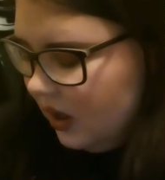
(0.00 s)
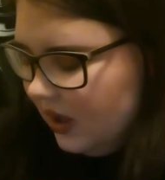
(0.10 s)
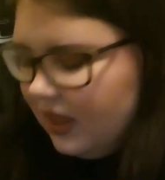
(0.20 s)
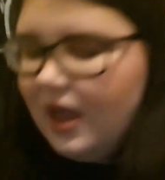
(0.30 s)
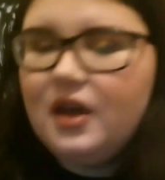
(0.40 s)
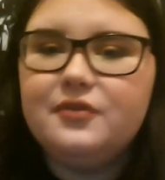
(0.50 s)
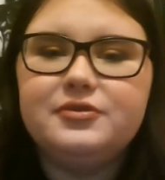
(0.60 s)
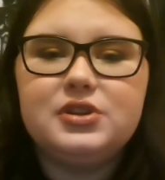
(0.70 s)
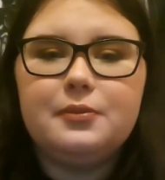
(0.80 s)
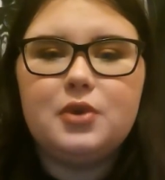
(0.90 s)
I have
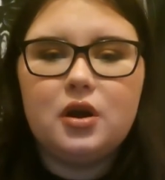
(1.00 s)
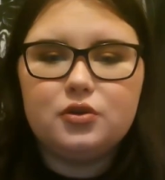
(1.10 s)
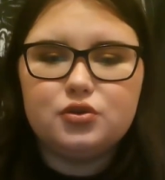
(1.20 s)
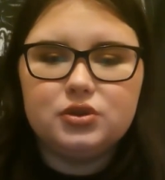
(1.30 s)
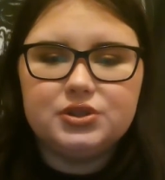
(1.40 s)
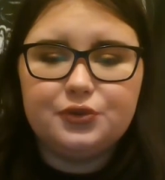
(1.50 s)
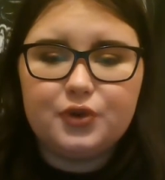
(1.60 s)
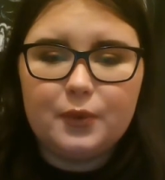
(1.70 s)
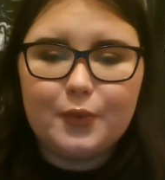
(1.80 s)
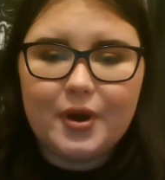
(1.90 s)
some non-cruelty
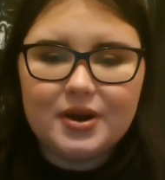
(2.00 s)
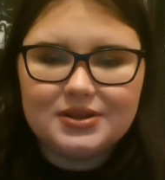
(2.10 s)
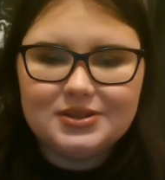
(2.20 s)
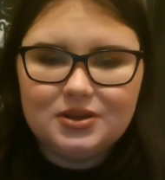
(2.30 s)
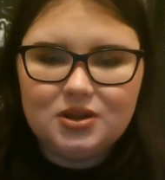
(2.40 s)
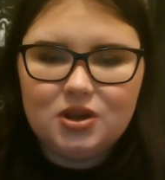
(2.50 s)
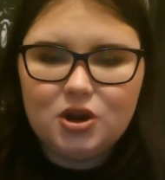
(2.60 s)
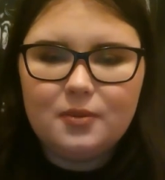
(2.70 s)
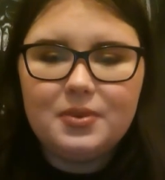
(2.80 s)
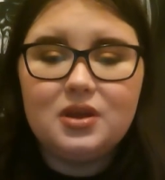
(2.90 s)
free products in
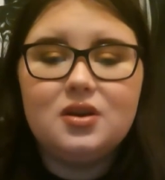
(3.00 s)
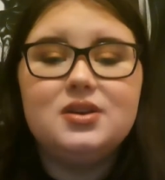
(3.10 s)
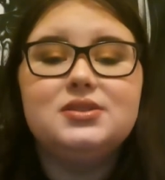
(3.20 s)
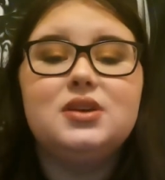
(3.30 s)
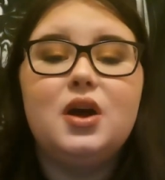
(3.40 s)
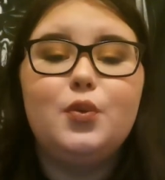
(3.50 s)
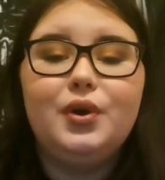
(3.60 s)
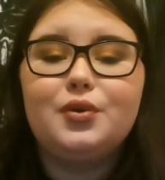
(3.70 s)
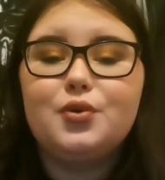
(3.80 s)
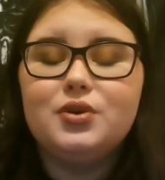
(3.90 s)
here because I
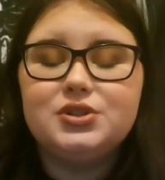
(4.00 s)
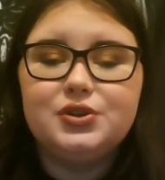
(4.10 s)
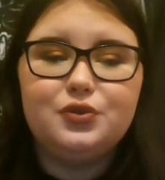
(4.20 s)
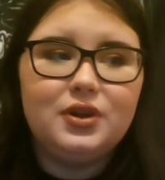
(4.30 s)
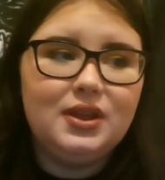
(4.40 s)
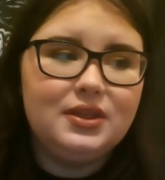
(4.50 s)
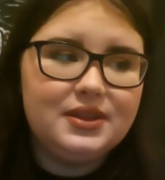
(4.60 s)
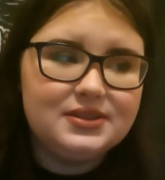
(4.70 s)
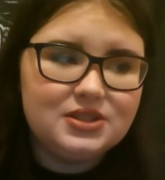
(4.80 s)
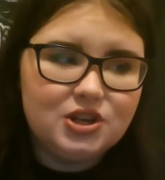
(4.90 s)
went cruelty free
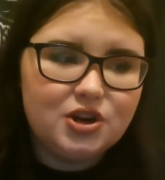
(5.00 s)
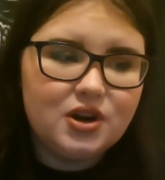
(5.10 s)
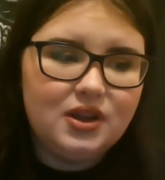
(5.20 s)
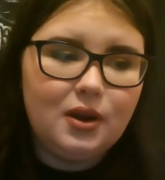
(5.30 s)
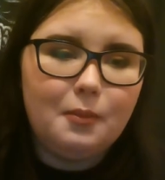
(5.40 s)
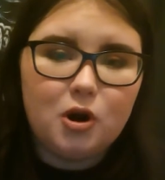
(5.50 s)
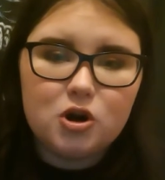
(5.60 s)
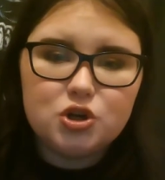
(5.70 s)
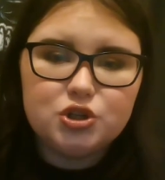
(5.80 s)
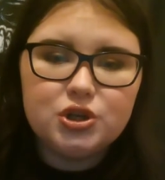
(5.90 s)
this year in
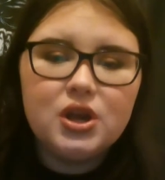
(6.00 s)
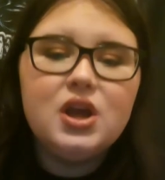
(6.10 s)
March.